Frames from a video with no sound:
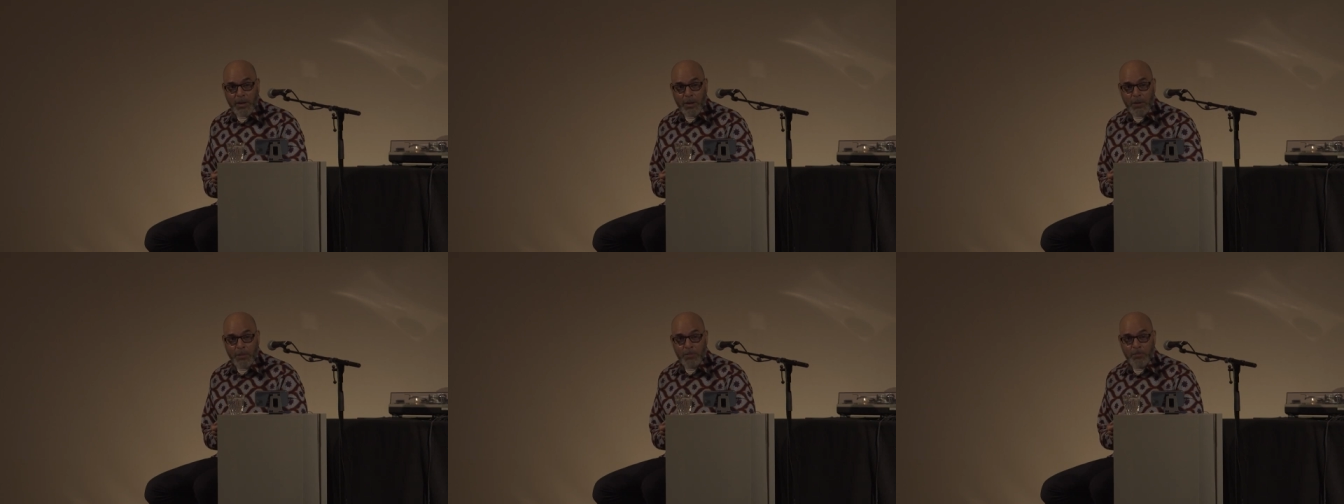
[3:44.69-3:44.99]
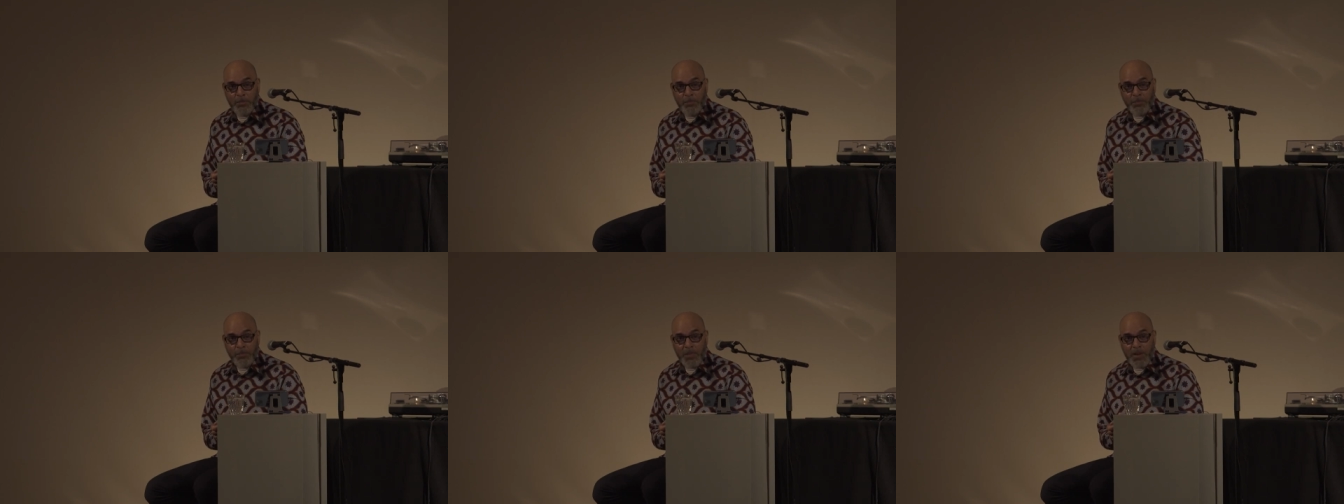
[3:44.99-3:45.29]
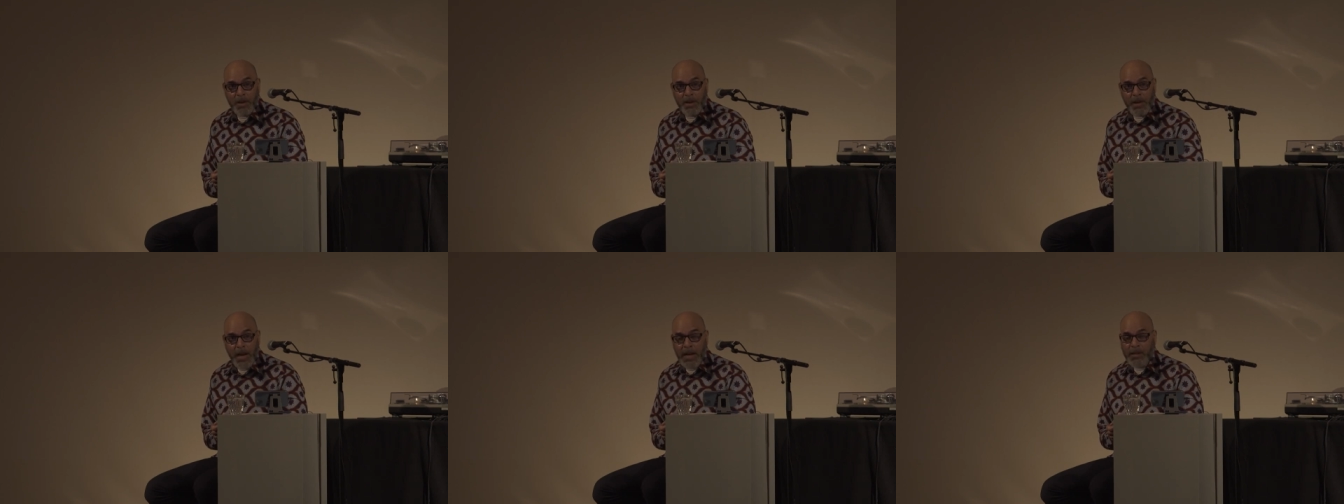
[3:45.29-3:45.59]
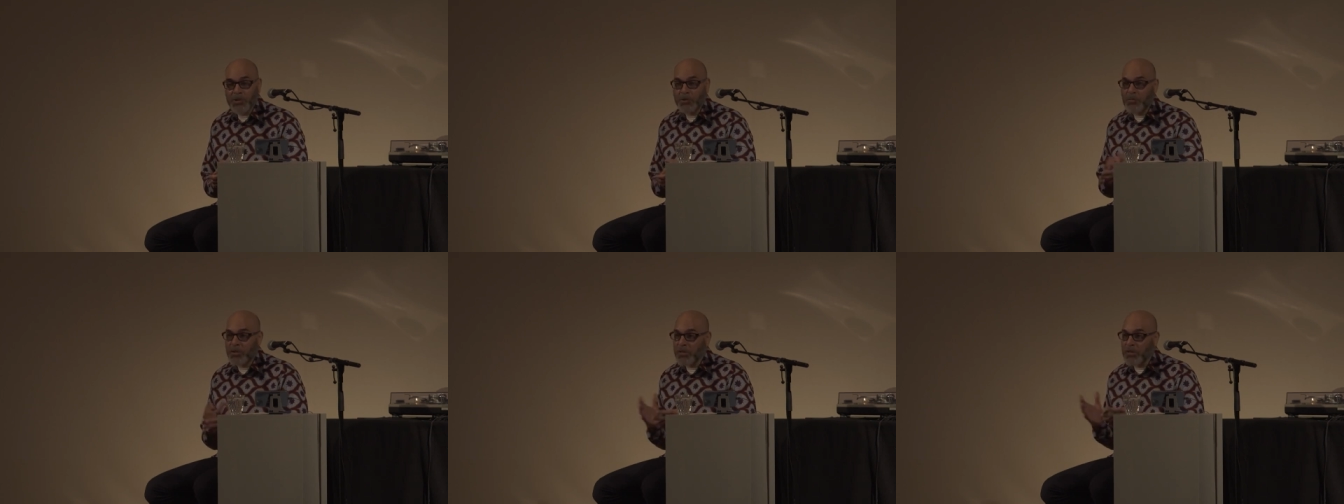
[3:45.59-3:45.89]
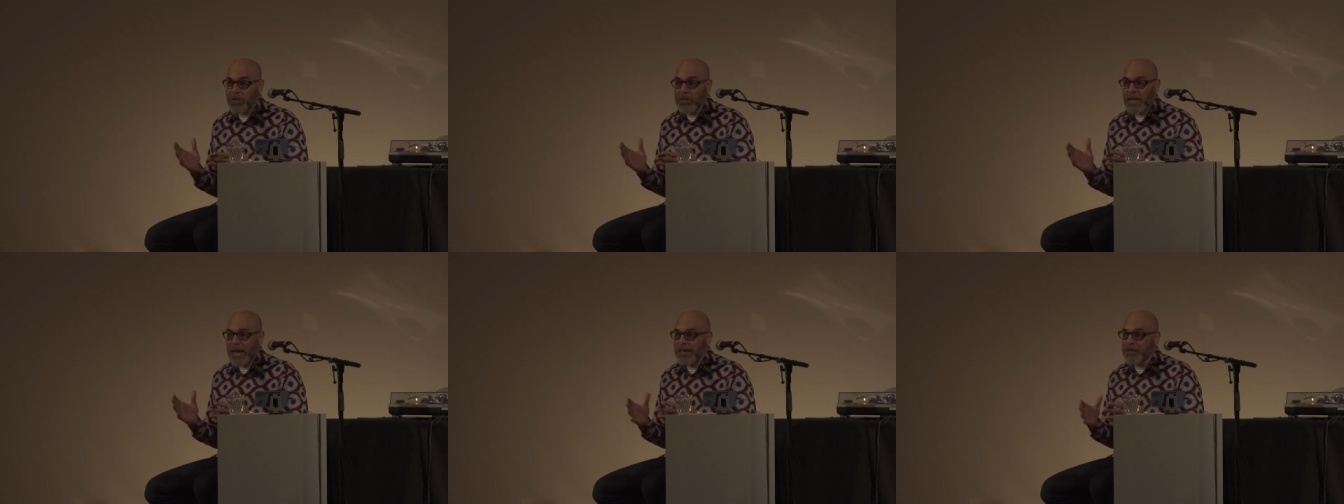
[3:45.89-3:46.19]
um, actually
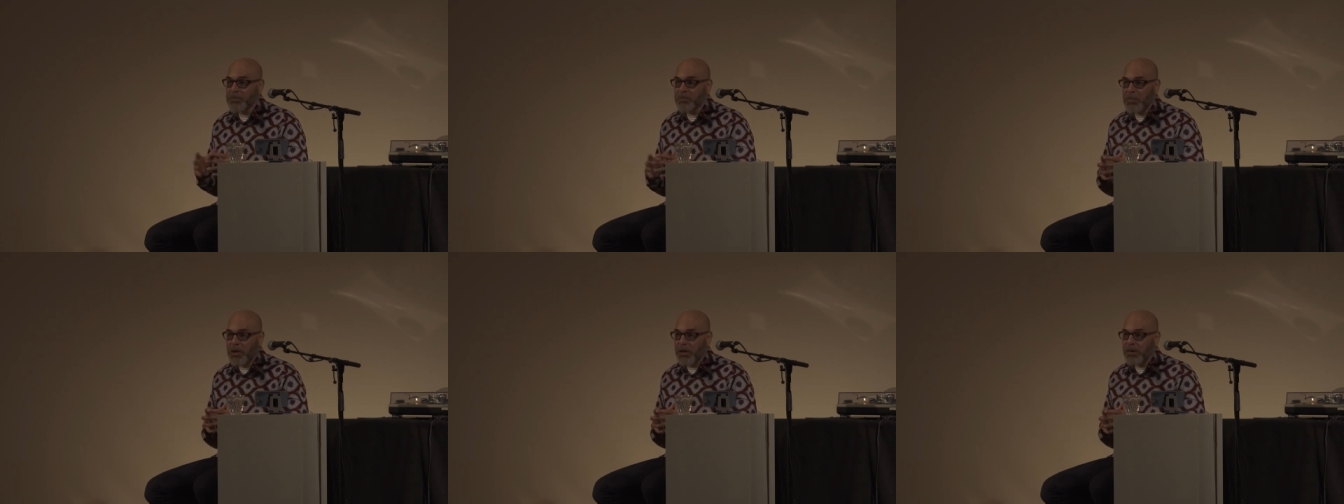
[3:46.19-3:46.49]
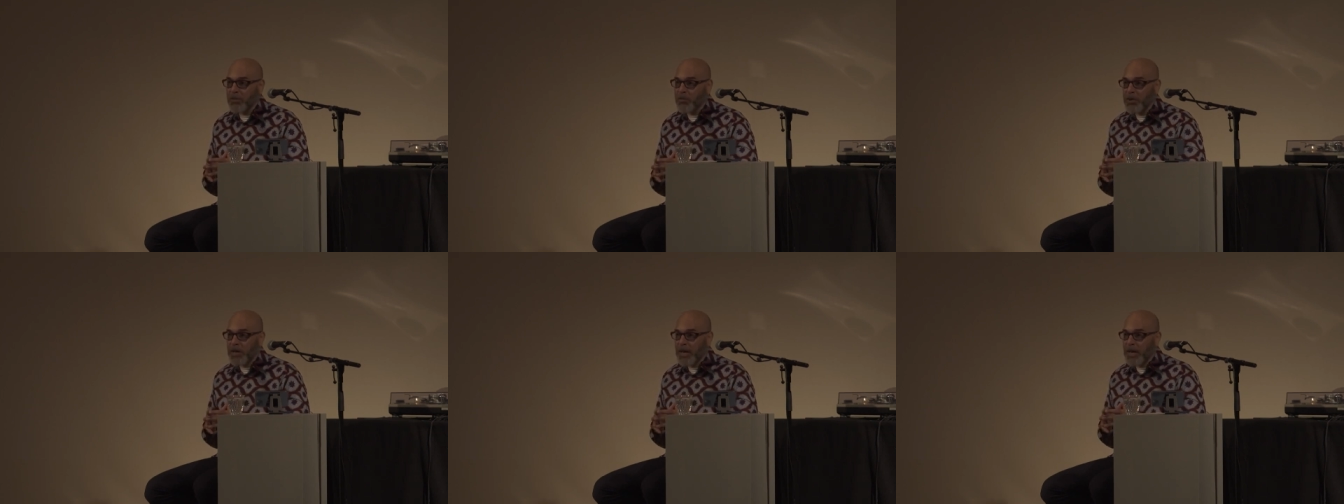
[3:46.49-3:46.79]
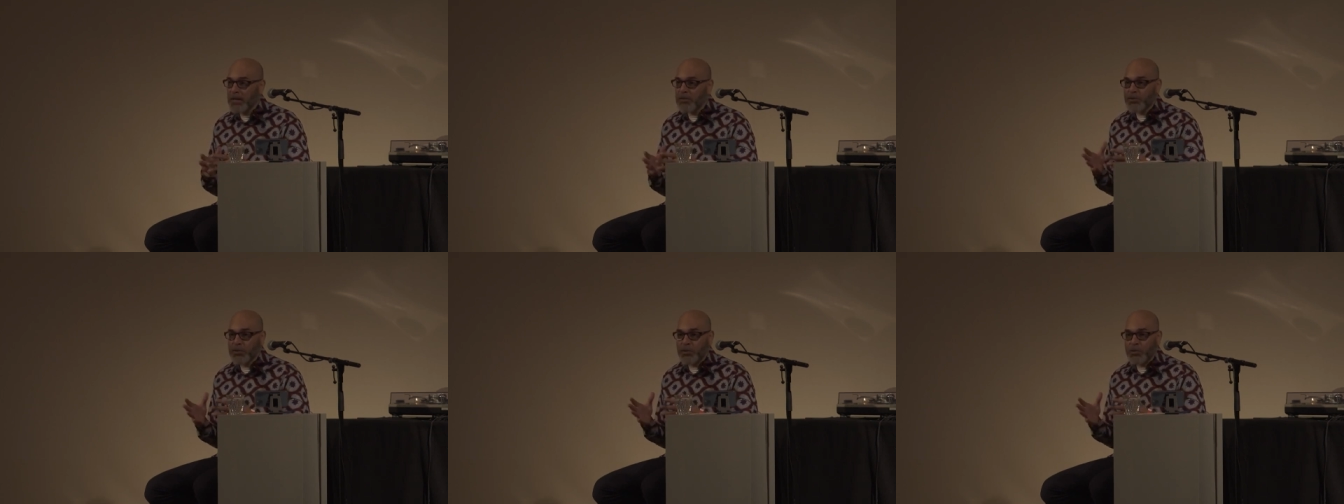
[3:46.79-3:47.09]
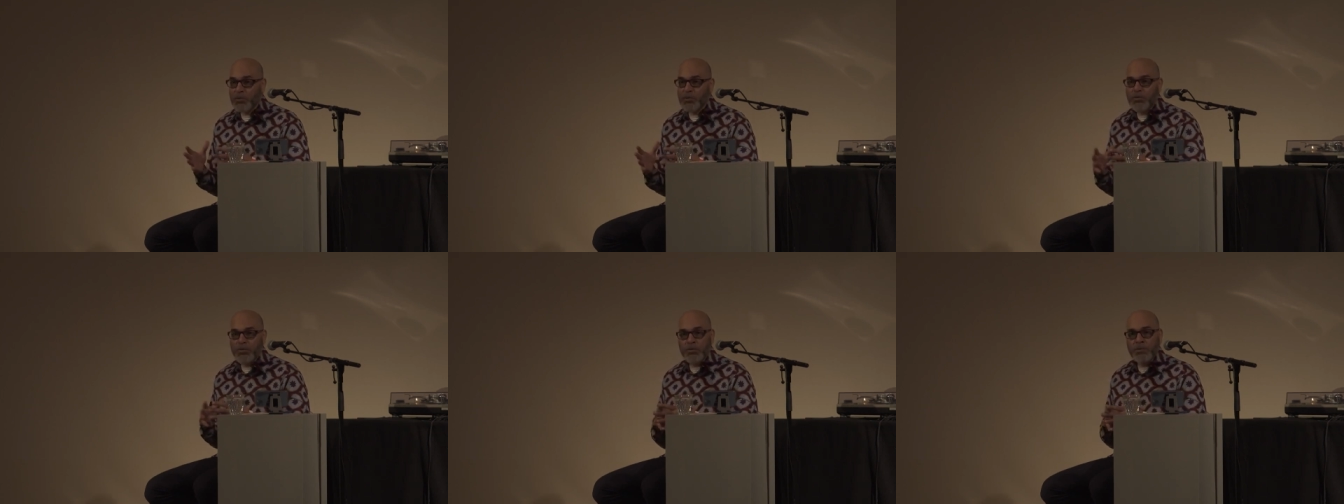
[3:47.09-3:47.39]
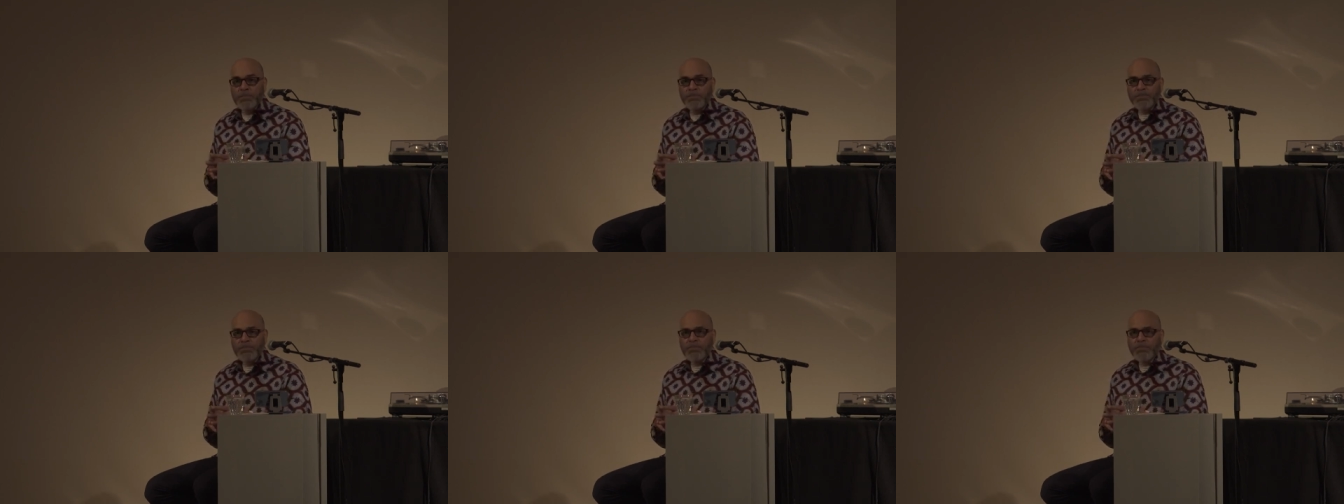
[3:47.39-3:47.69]
within the last month, we got two,